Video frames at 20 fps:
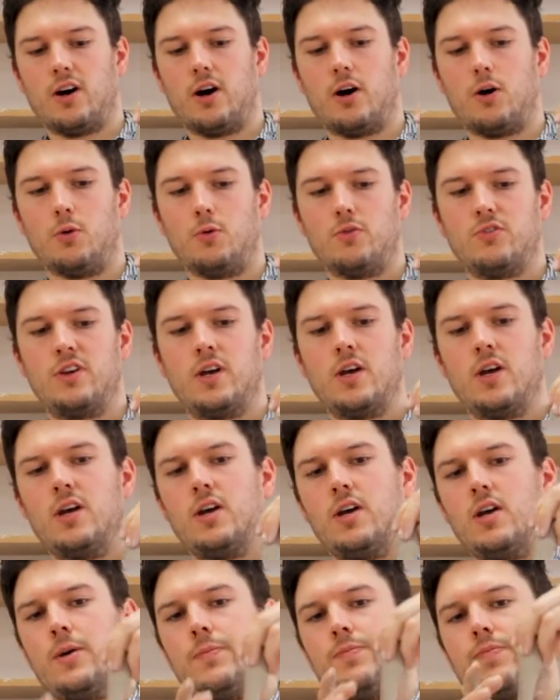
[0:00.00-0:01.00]
hold.
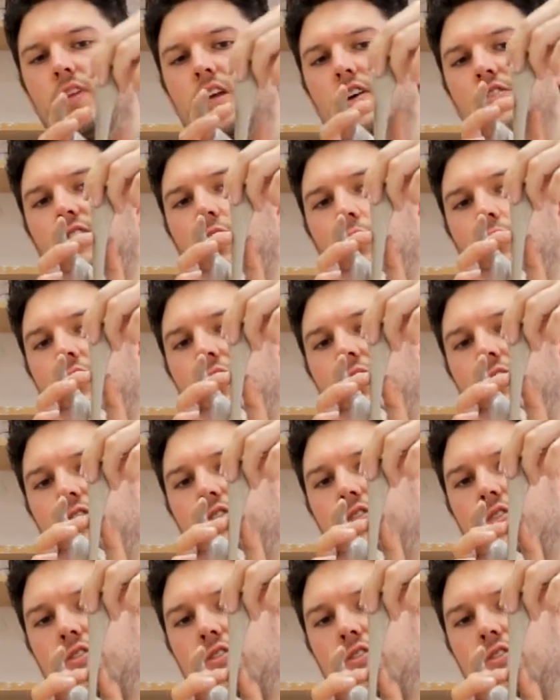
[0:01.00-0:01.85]
So this